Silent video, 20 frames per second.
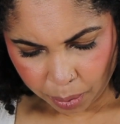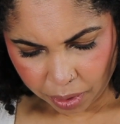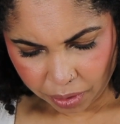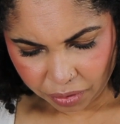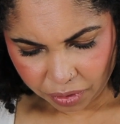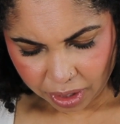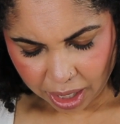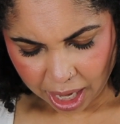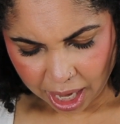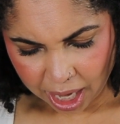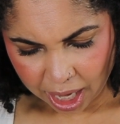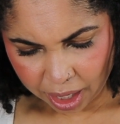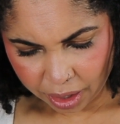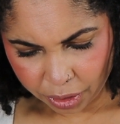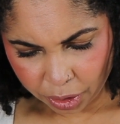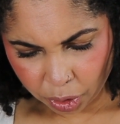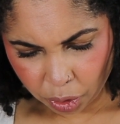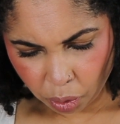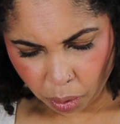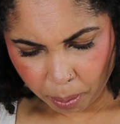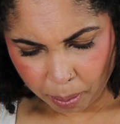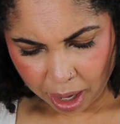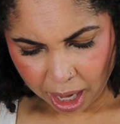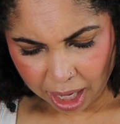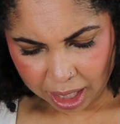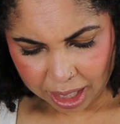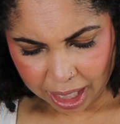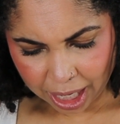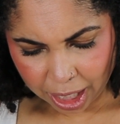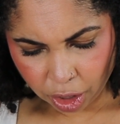we've got the
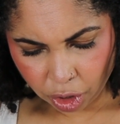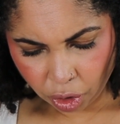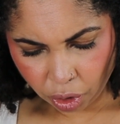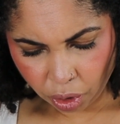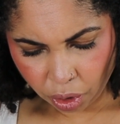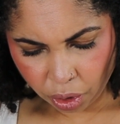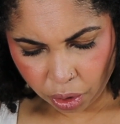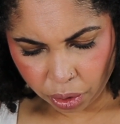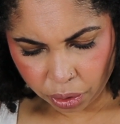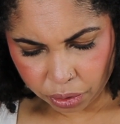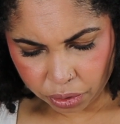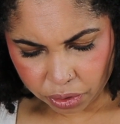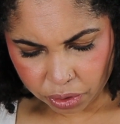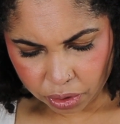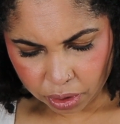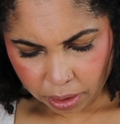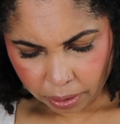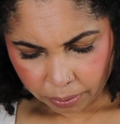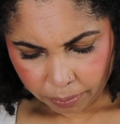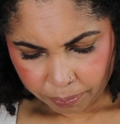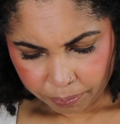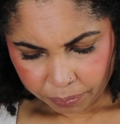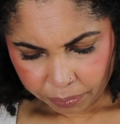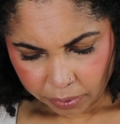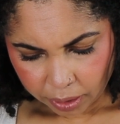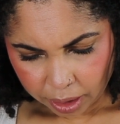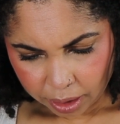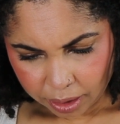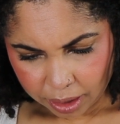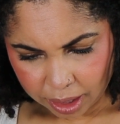Gourmande Girls.
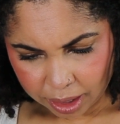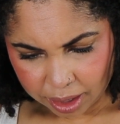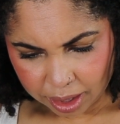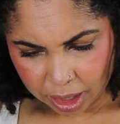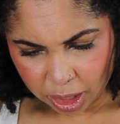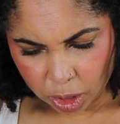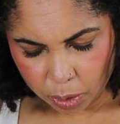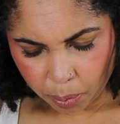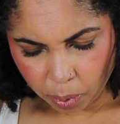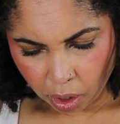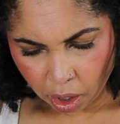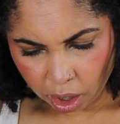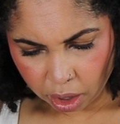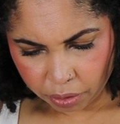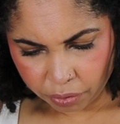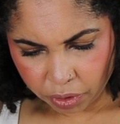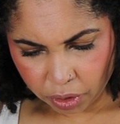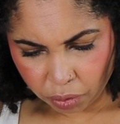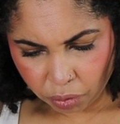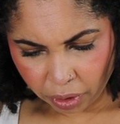This is part of the